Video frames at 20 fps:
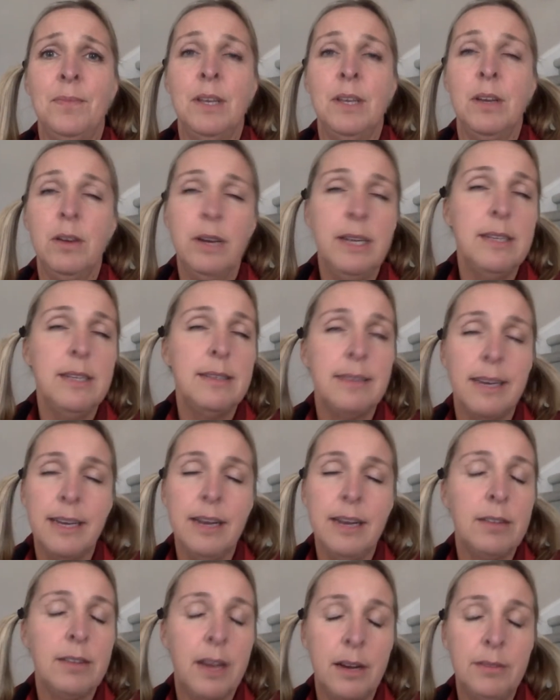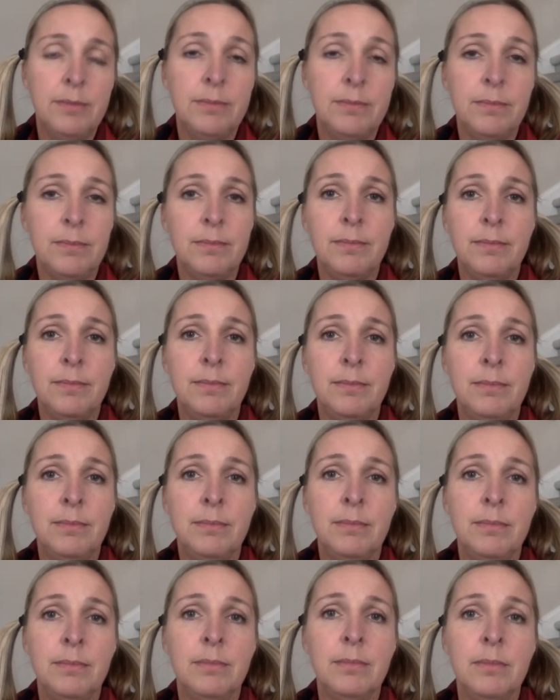Go ahead, say it out loud.
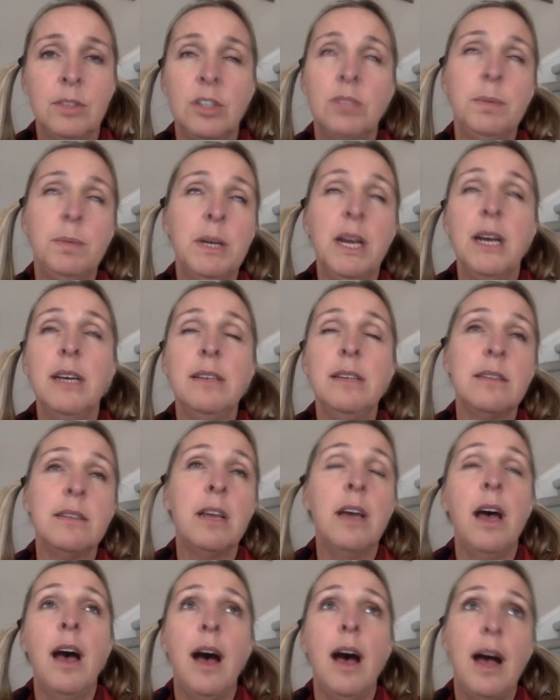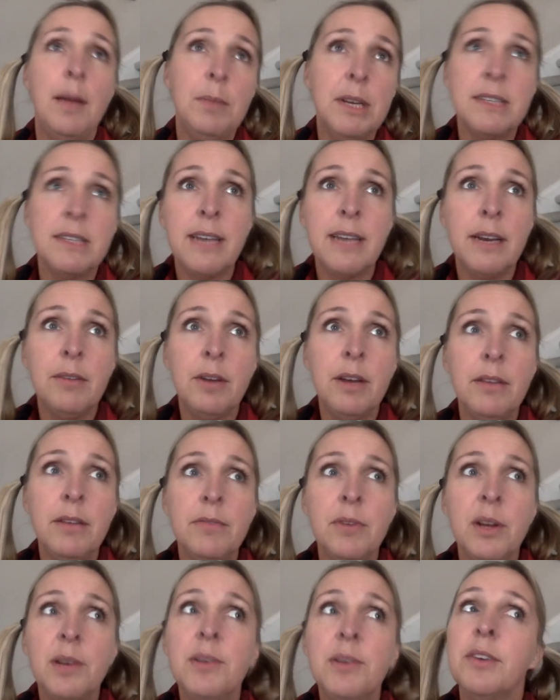Just because I'm not standing right in
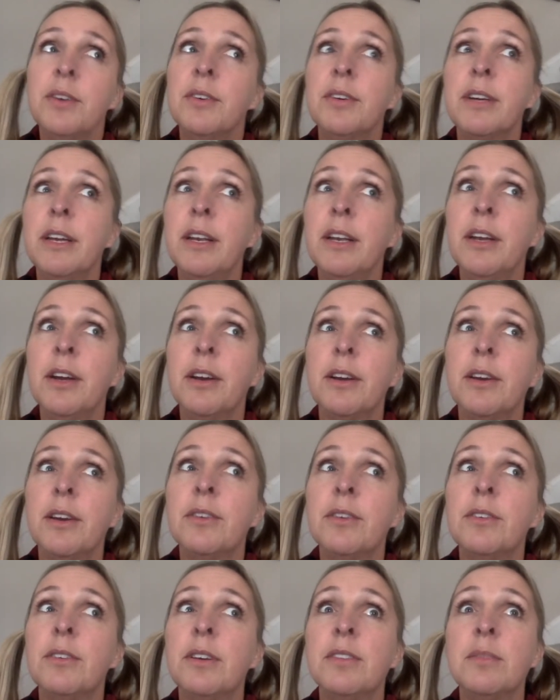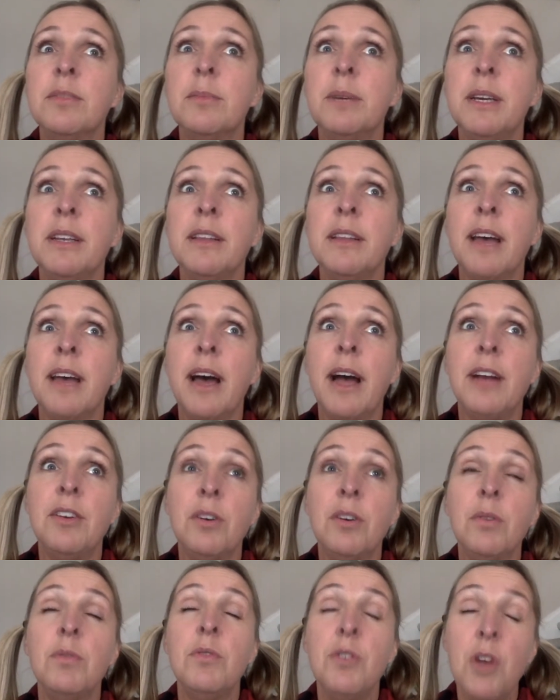front of you and can hear you doesn't mean that I
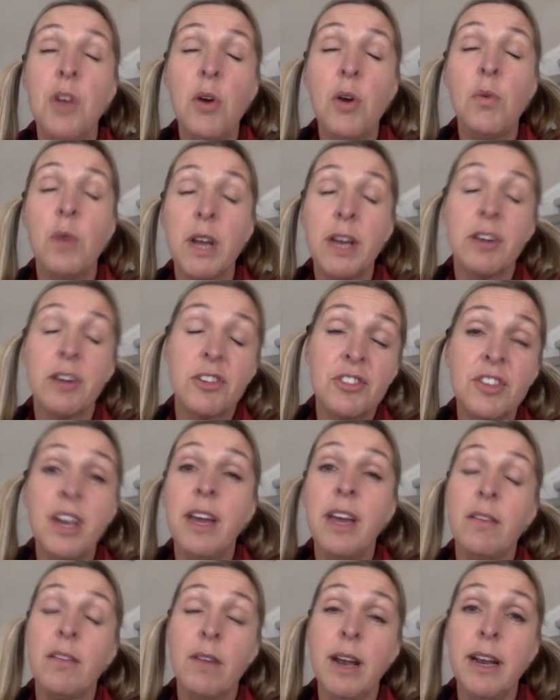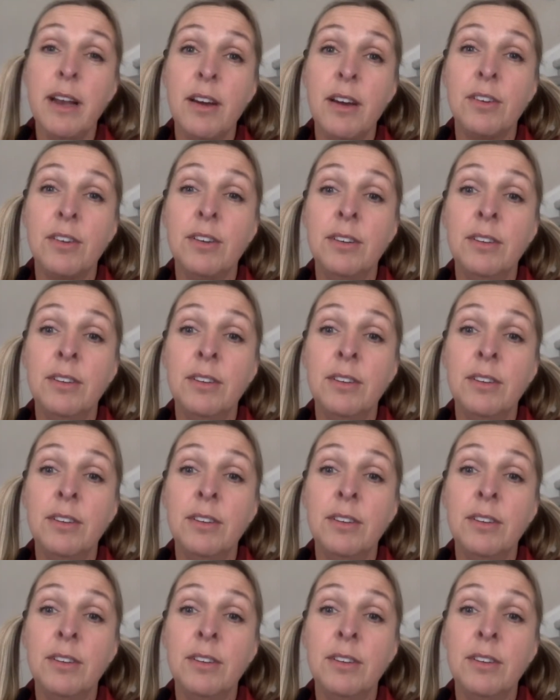don't know what you're saying right now.